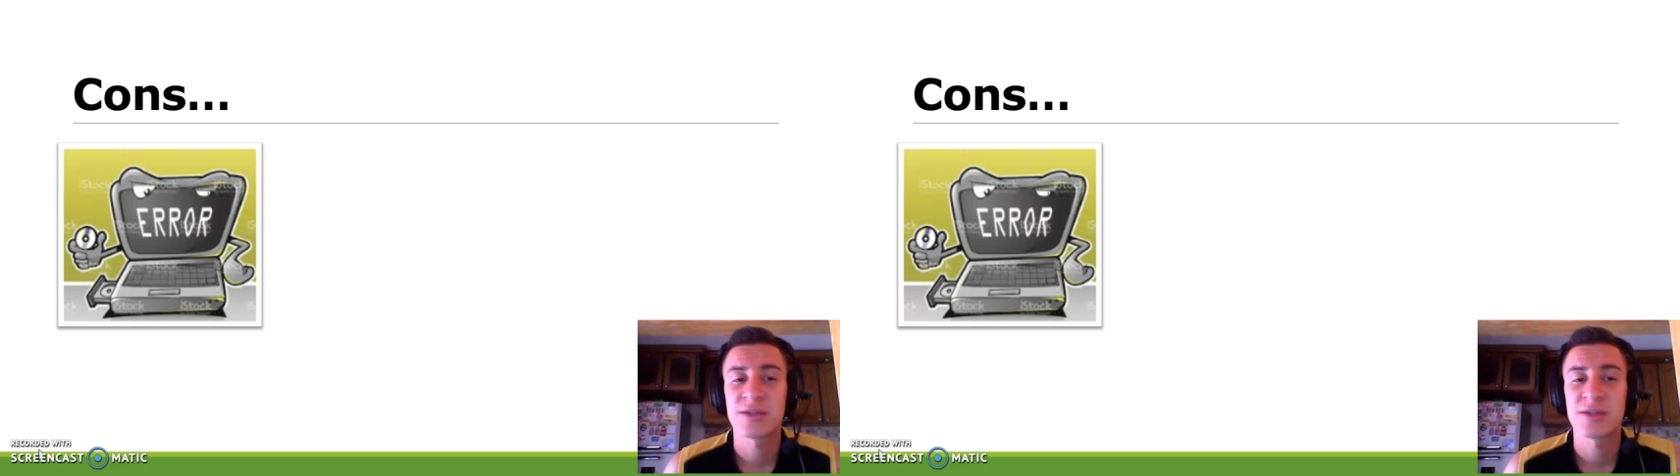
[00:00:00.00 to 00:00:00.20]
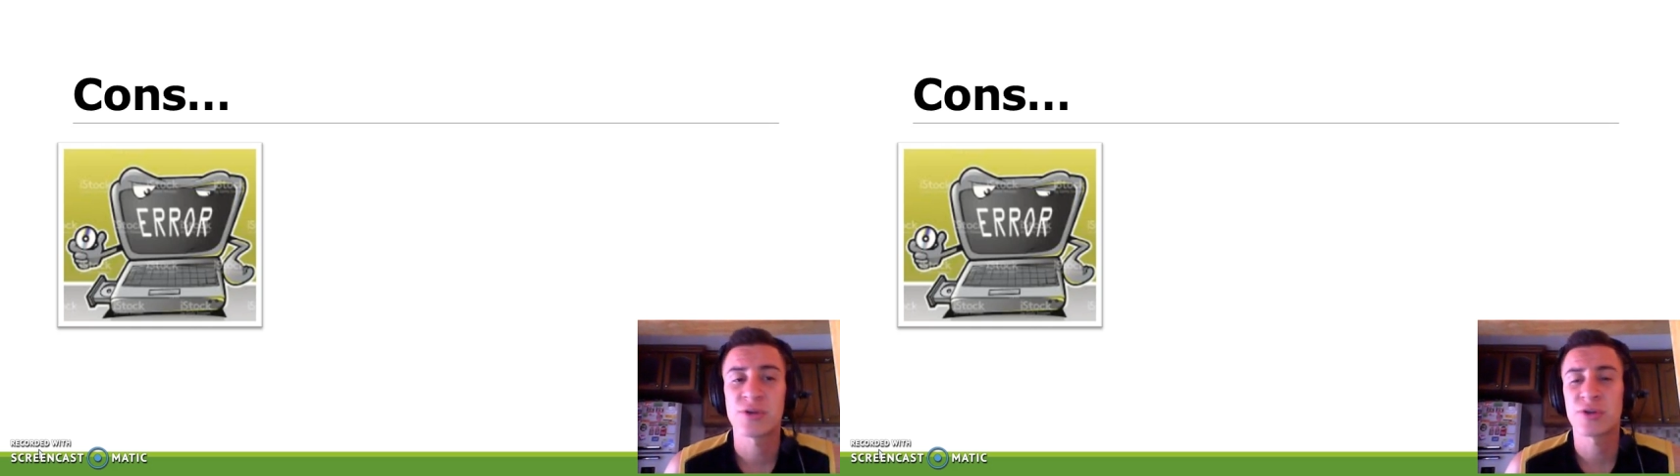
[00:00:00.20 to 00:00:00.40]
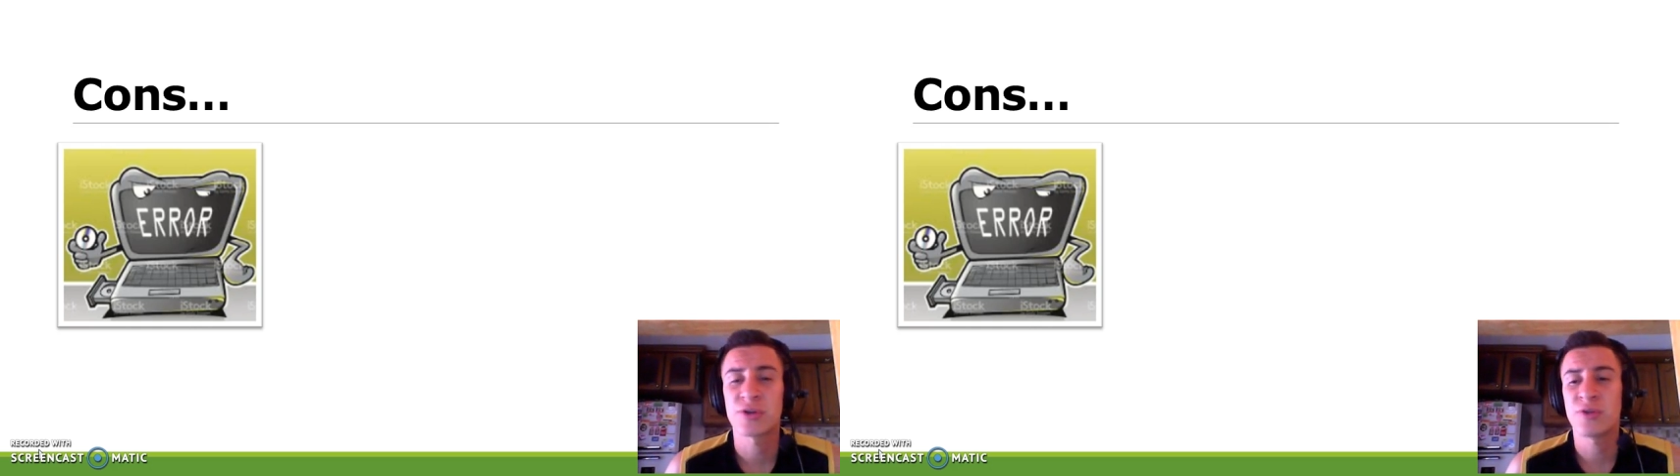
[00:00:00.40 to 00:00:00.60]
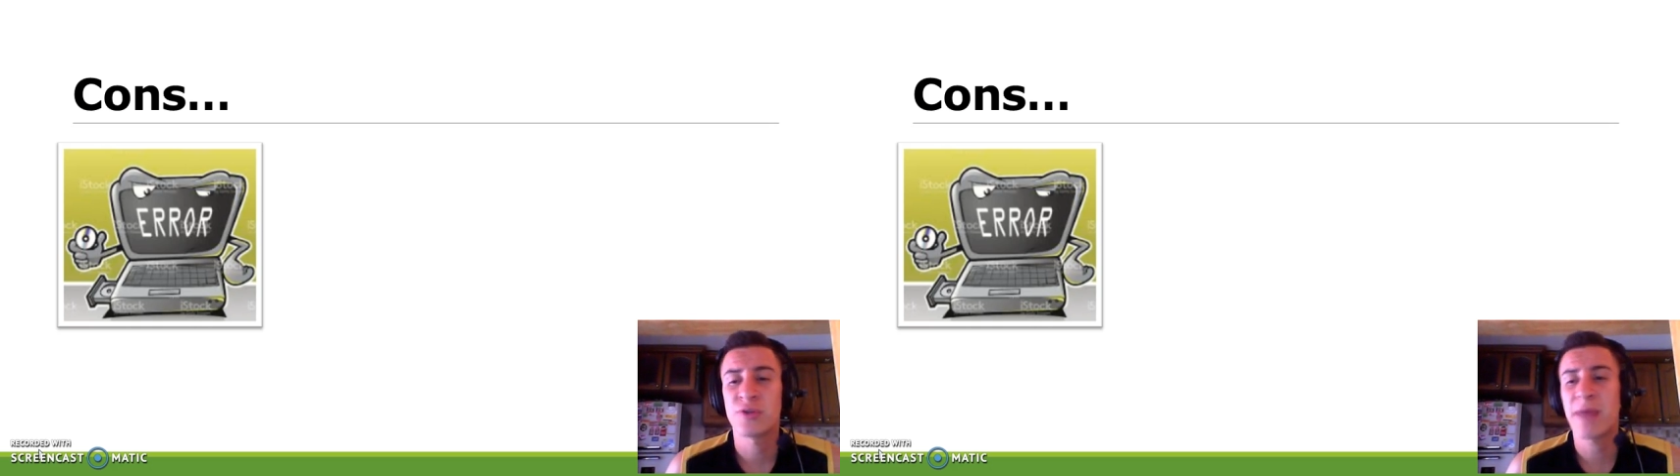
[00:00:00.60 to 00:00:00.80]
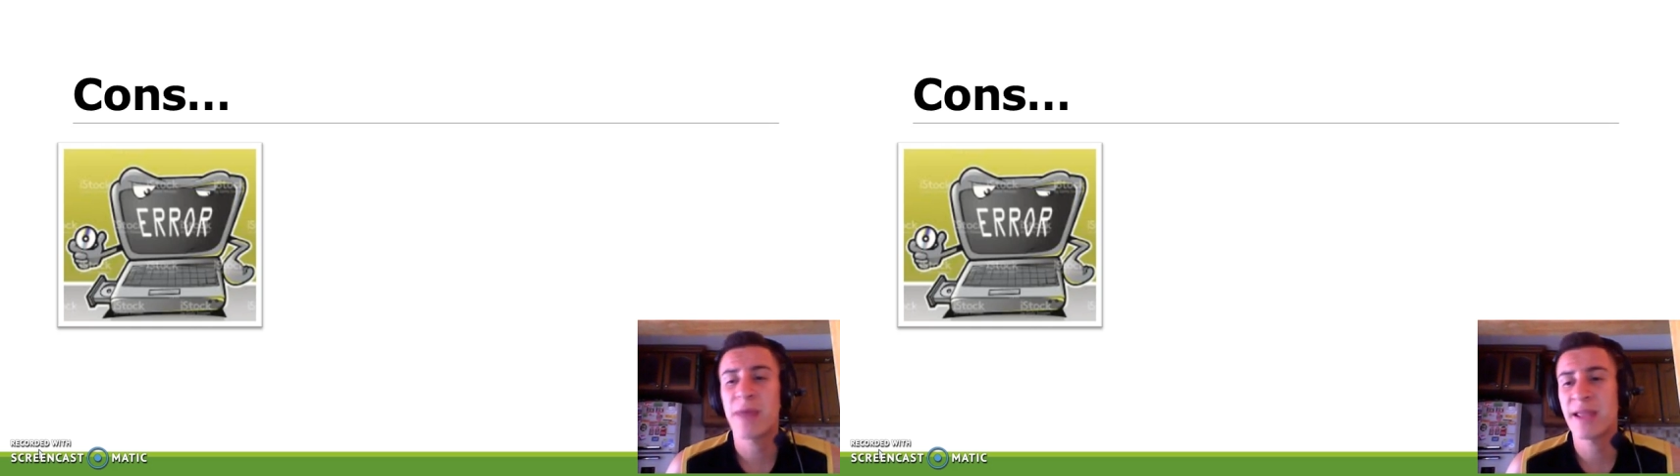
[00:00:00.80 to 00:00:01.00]
So you
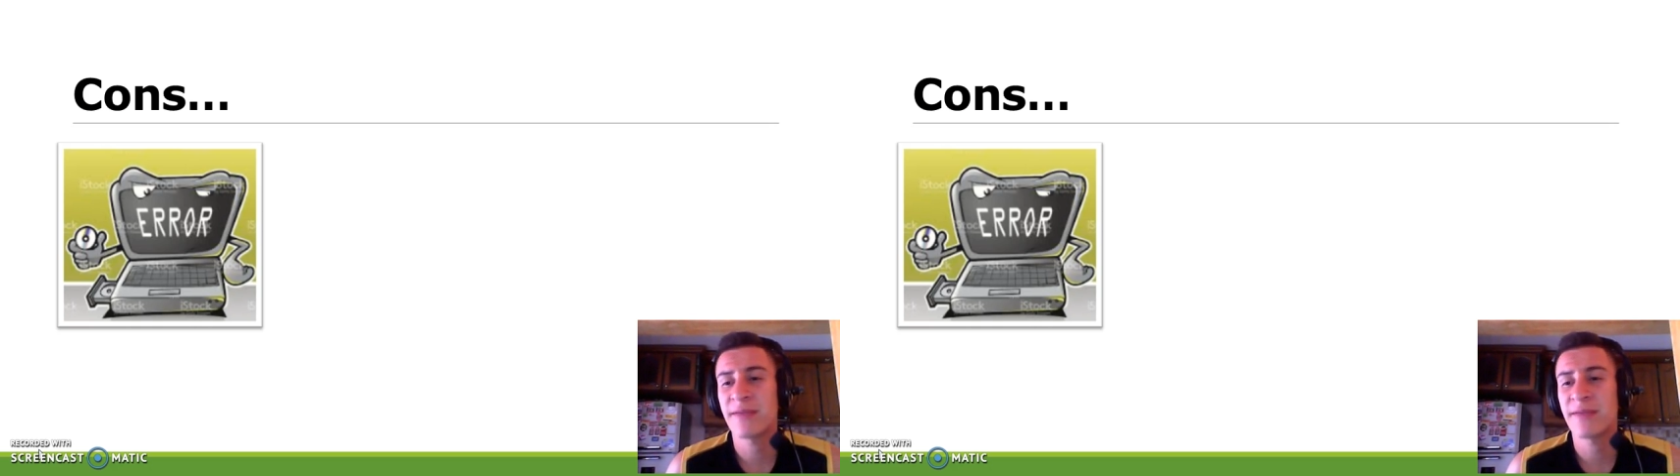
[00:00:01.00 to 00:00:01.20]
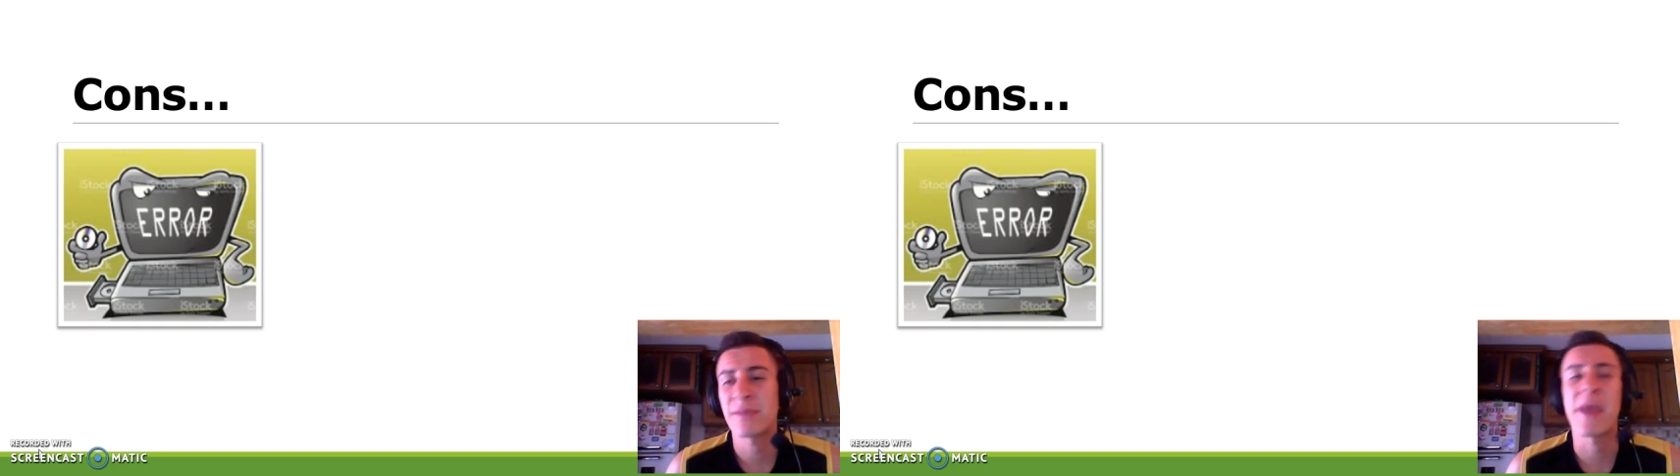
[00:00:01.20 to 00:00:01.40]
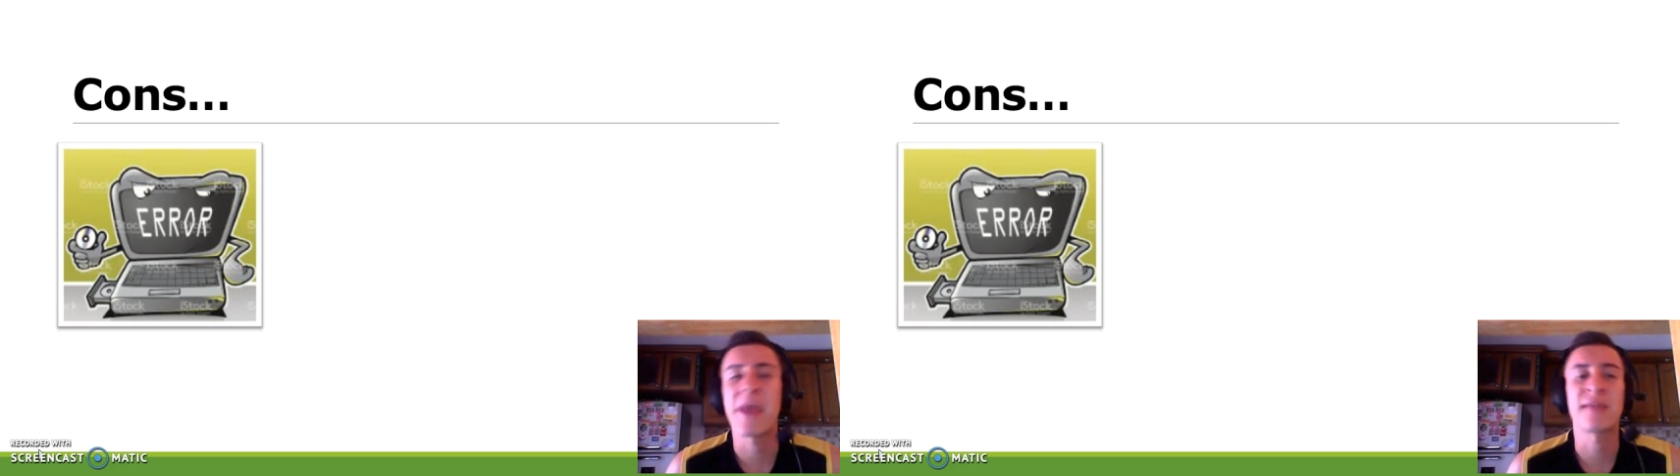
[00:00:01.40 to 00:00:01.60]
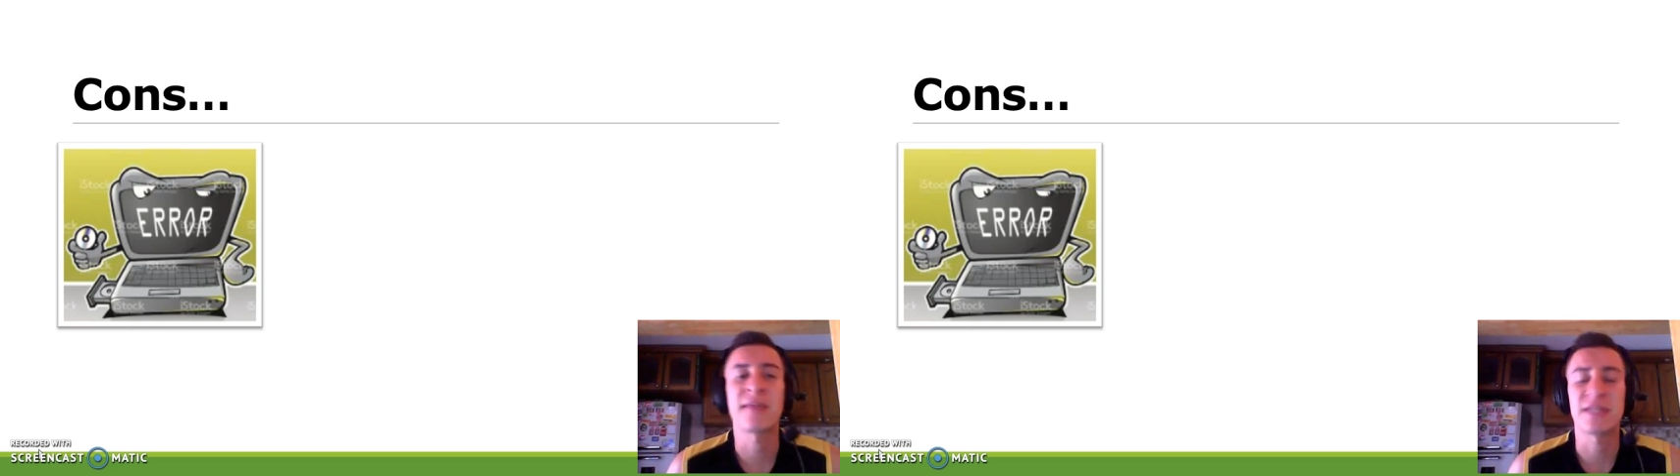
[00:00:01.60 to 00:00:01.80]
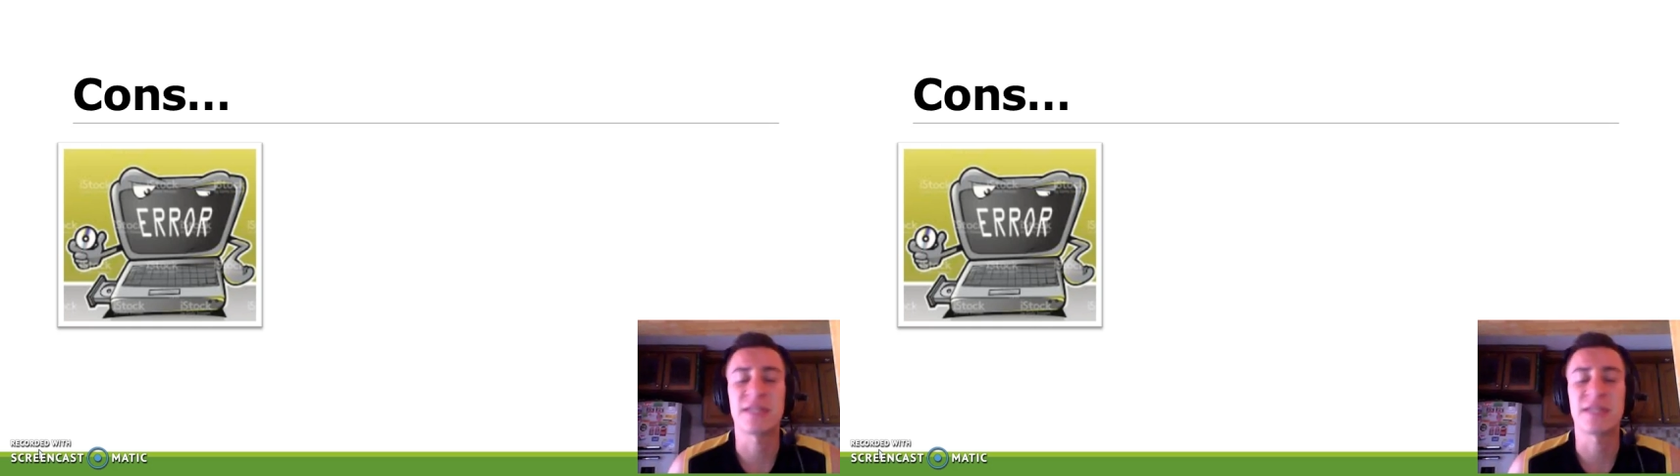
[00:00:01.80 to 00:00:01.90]
might depend on the